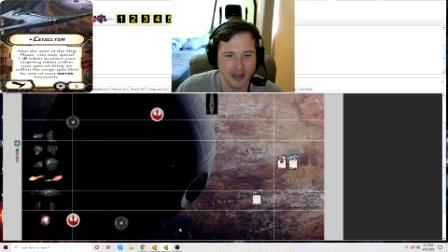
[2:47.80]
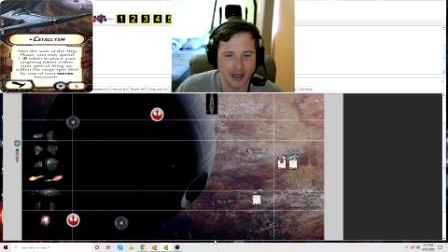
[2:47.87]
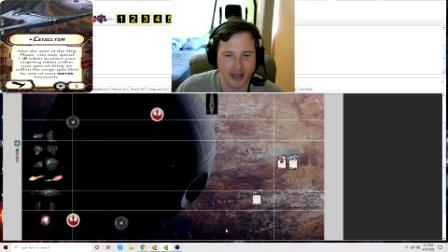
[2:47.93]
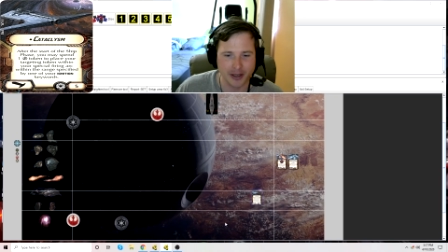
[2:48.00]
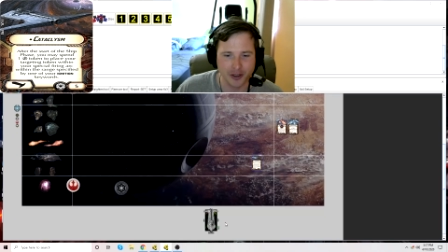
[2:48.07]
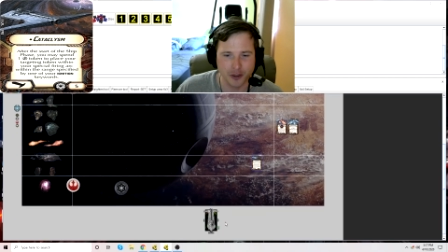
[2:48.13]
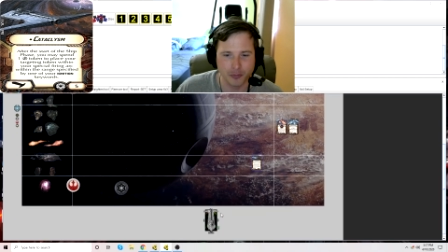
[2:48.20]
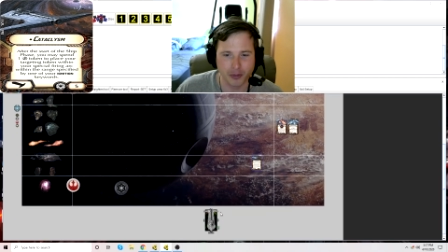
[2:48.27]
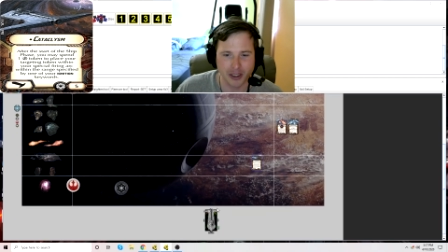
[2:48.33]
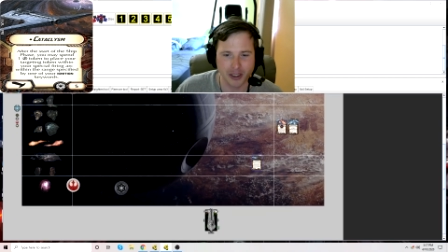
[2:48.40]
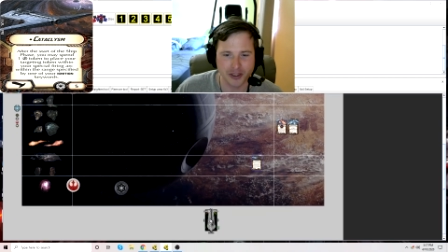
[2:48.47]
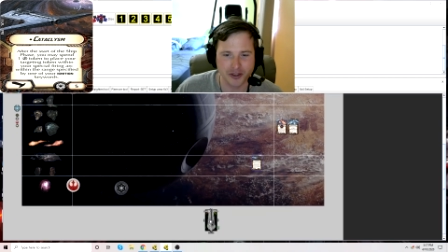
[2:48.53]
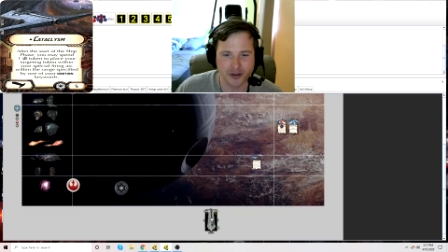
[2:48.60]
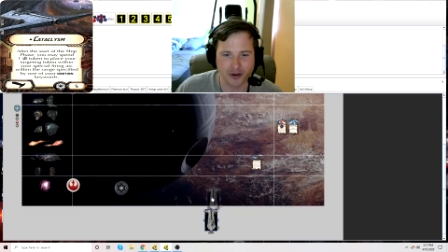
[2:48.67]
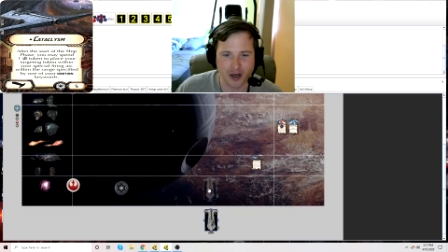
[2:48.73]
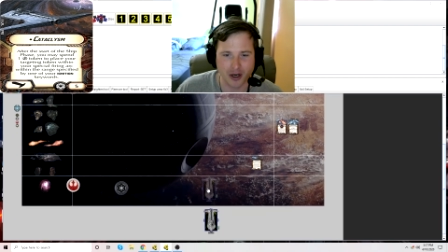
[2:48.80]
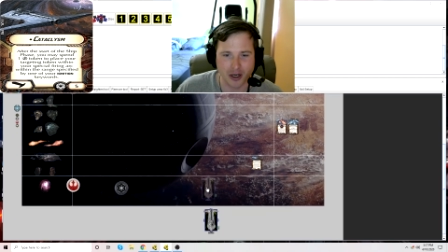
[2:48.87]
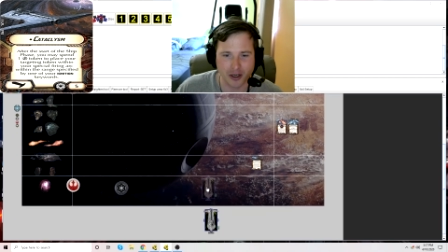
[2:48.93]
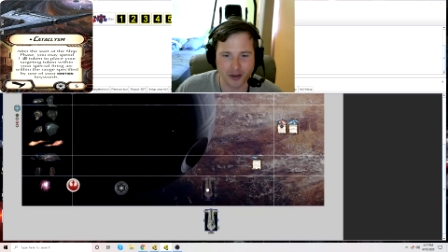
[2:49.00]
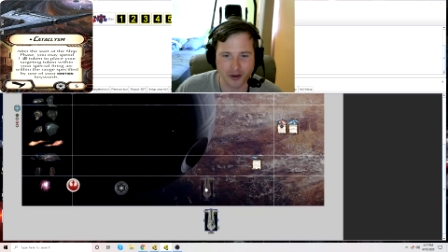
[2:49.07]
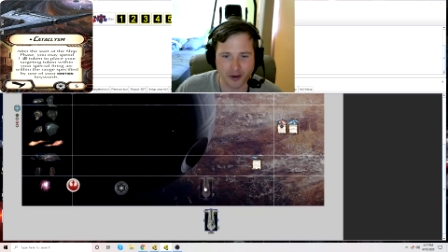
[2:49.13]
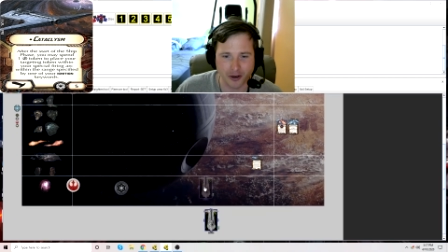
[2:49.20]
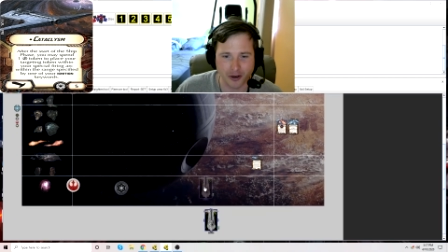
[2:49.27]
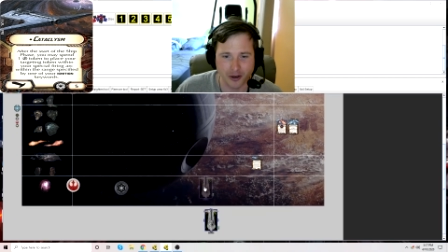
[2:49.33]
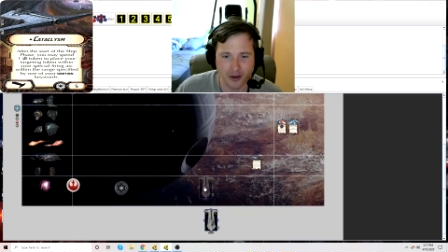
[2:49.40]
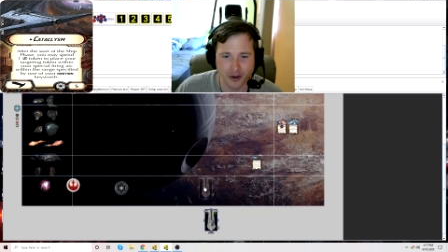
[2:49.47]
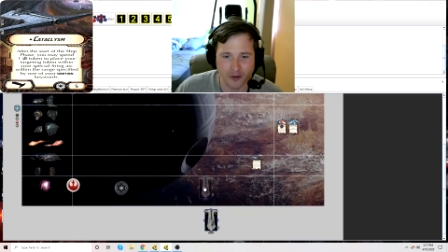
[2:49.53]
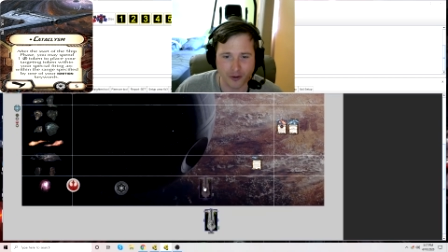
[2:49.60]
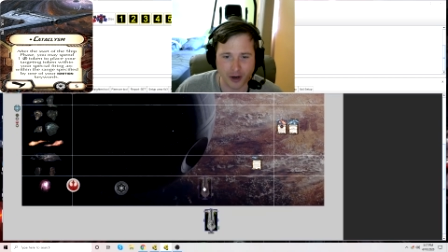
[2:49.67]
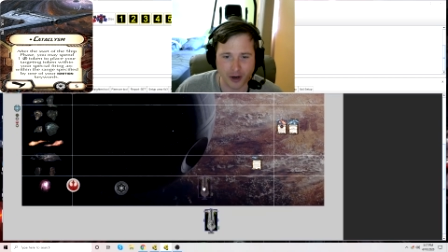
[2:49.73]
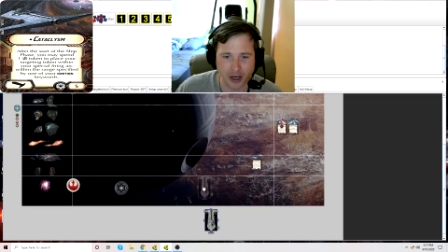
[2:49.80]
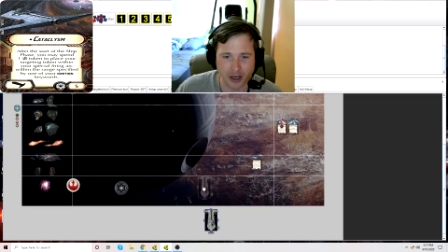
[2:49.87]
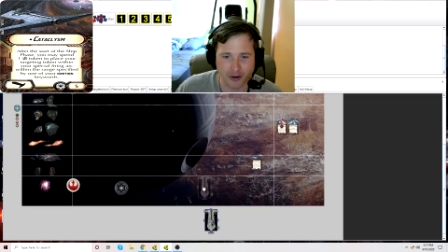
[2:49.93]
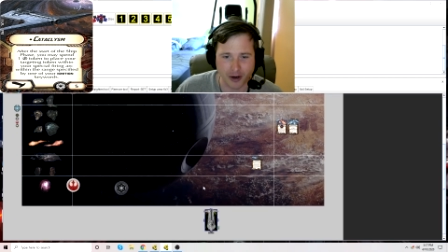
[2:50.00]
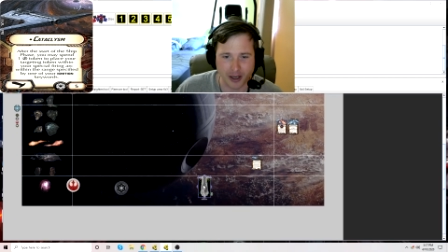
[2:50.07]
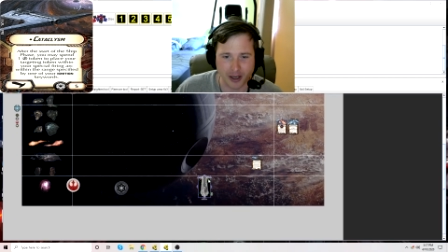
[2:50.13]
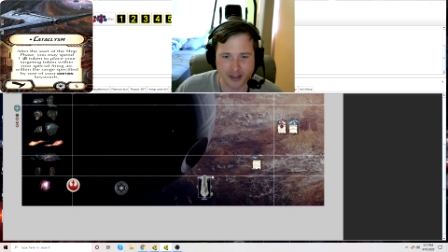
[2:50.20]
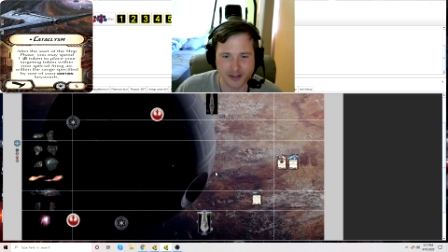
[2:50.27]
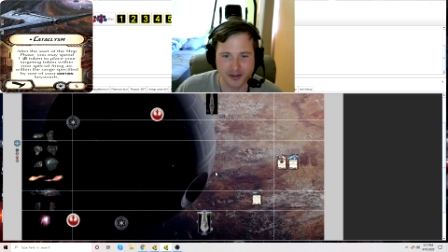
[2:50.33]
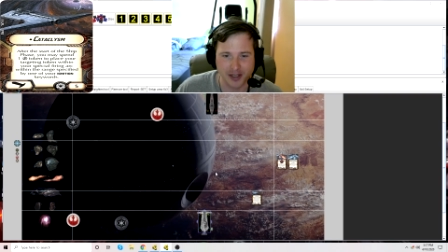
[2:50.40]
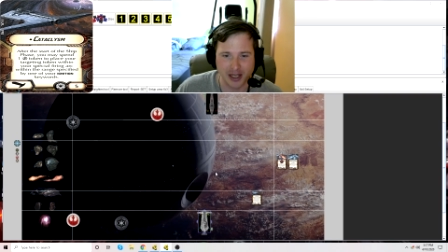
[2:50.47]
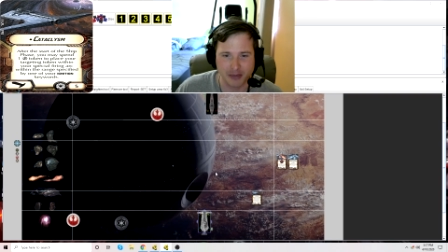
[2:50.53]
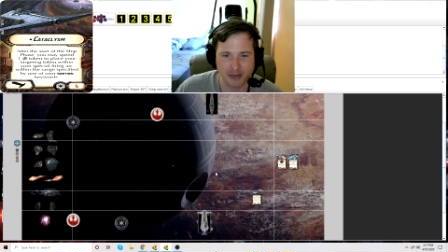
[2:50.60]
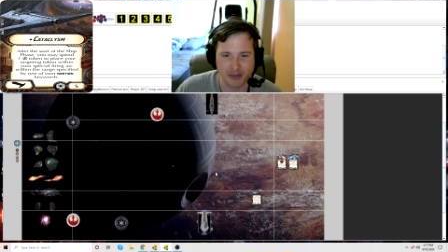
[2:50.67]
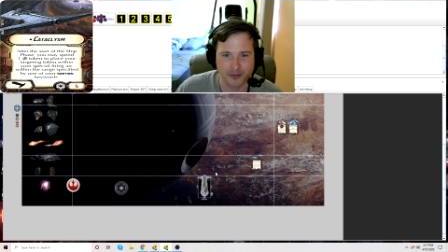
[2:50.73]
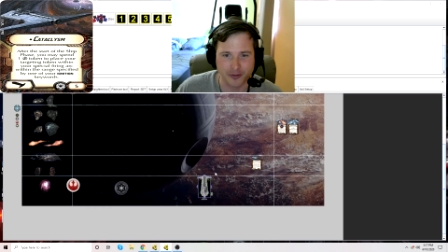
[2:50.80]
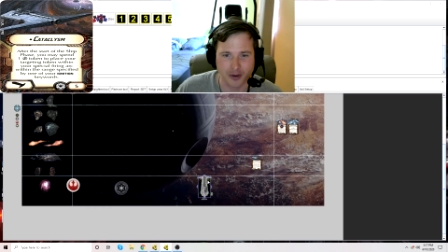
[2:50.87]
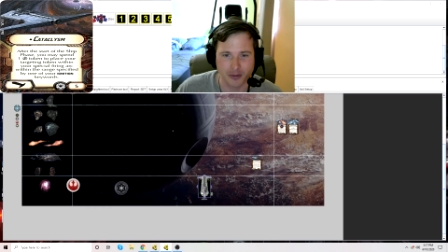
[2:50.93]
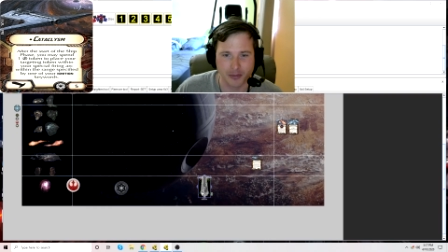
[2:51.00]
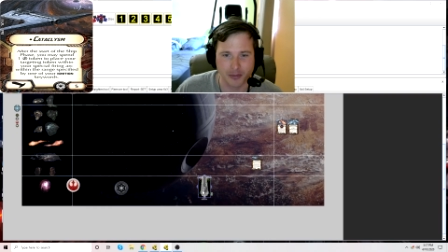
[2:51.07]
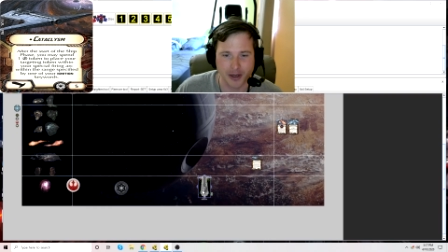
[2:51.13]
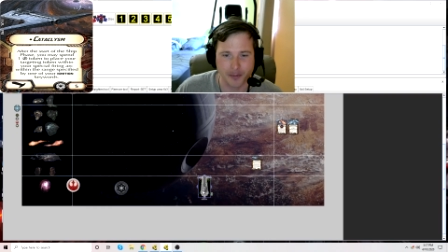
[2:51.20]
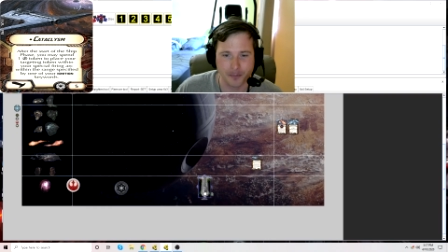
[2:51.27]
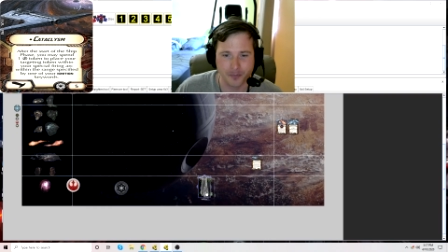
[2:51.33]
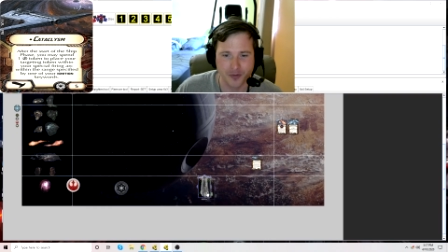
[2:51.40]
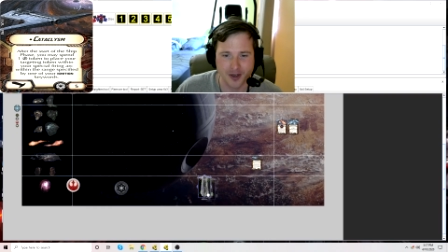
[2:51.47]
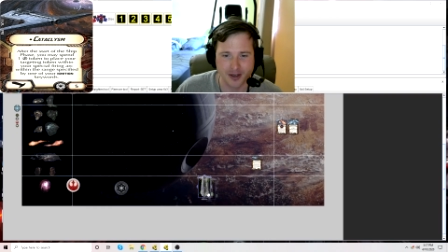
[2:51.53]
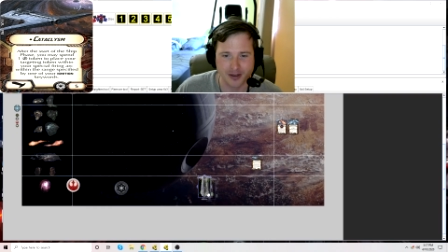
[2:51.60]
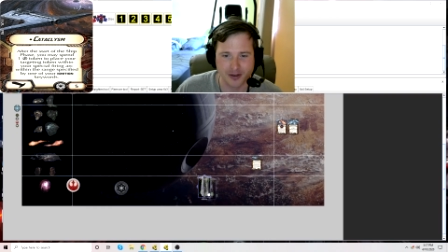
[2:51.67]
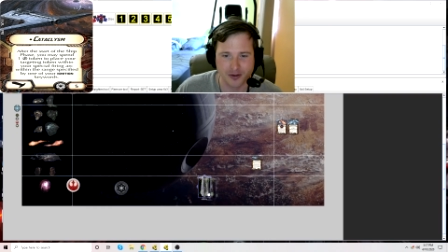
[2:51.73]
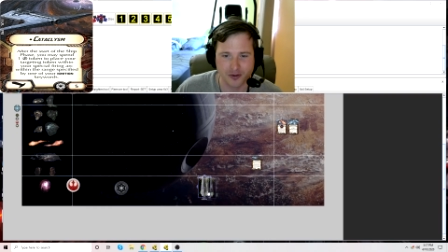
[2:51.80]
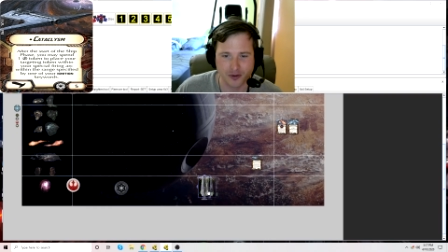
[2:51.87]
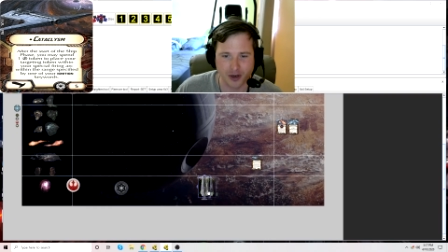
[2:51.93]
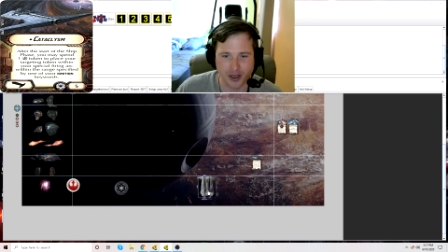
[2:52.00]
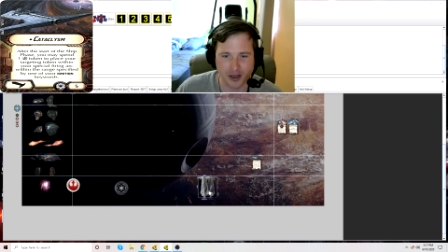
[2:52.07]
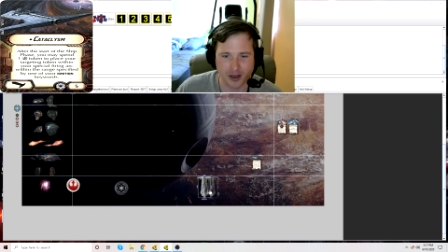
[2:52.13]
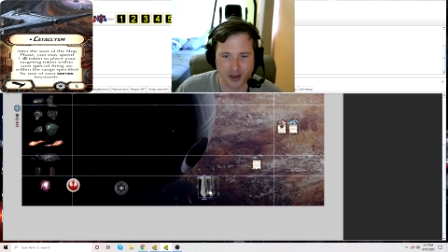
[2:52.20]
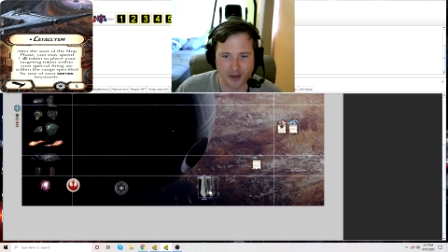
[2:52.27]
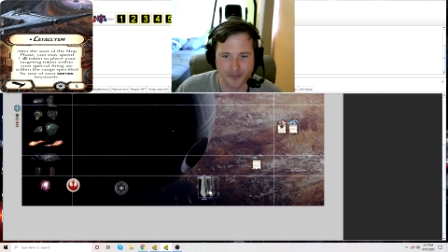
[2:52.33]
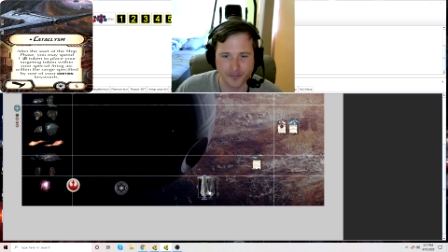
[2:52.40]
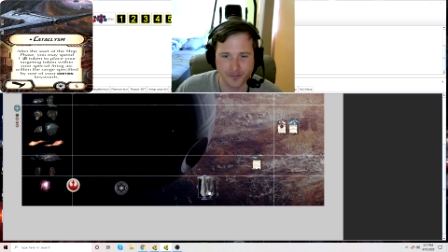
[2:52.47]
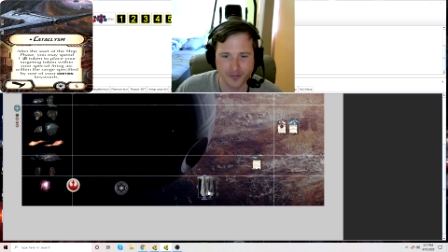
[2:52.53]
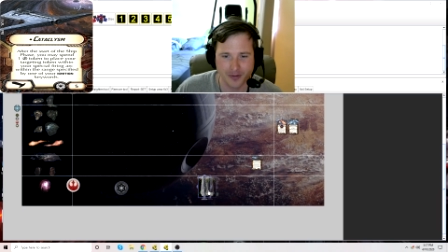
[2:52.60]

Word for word: and you place your onager right across the table from him, just straight on.